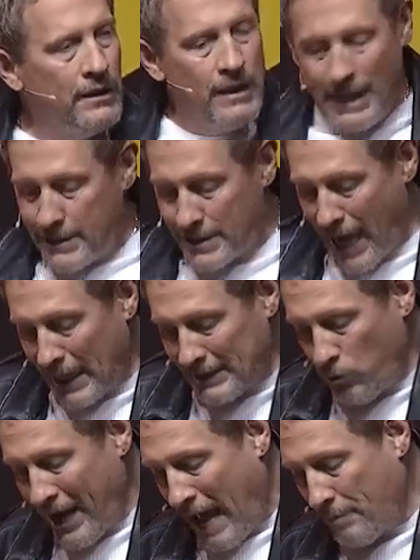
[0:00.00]
That's exactly
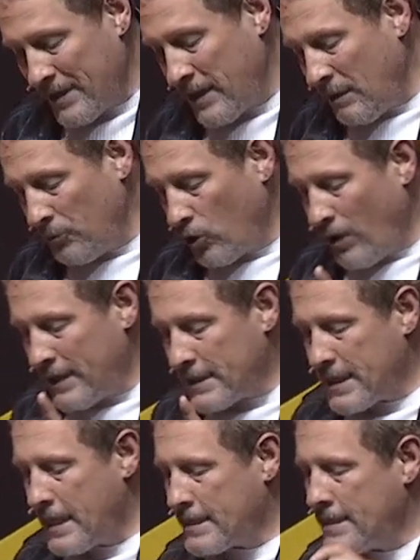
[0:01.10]
what happened to them. Look what it
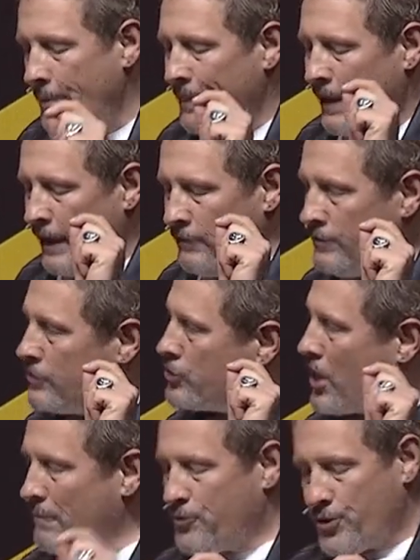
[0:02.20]
says. In
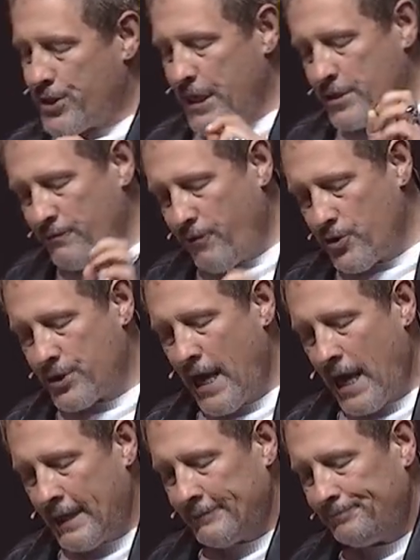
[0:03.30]
chapter 6 and verse
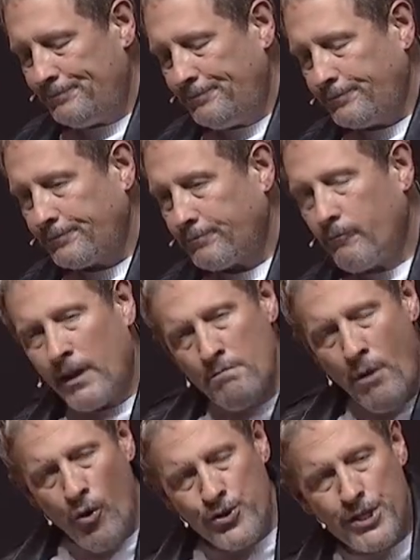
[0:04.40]
9,
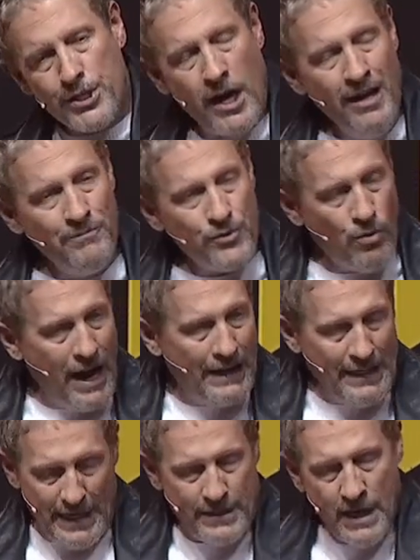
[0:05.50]
Moses comes, right?
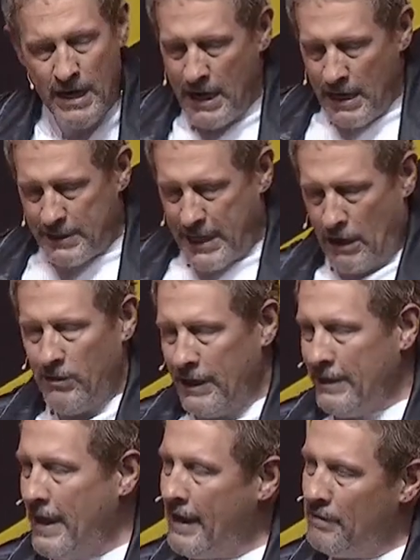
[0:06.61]
He's telling
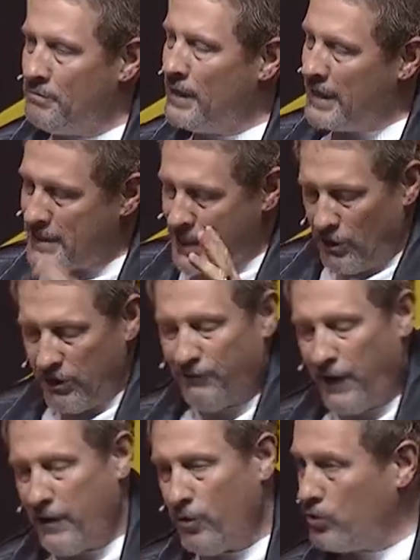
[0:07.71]
them, and he's telling
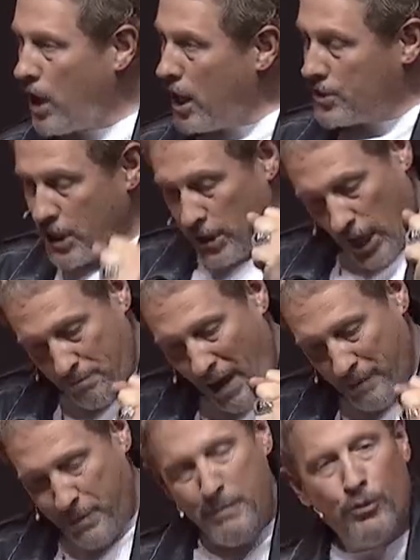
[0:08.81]
Pharaoh, God said, let my
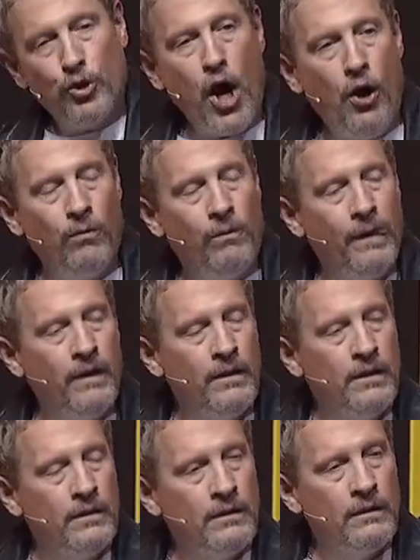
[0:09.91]
people go.
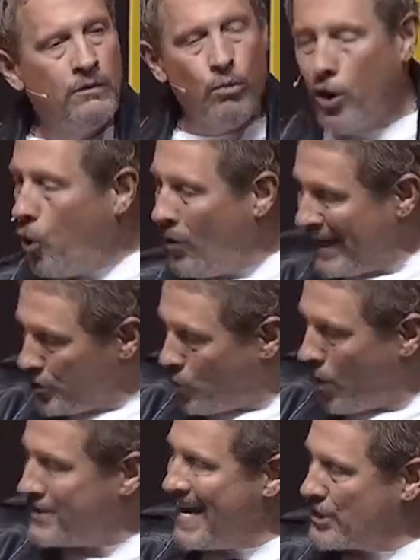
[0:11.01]
We're going into our
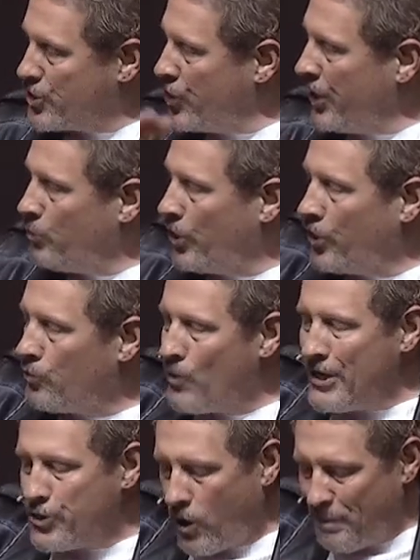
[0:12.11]
destiny. We're going to
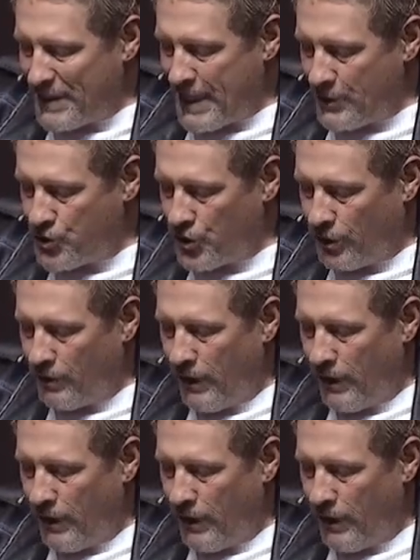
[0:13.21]
reach our potential.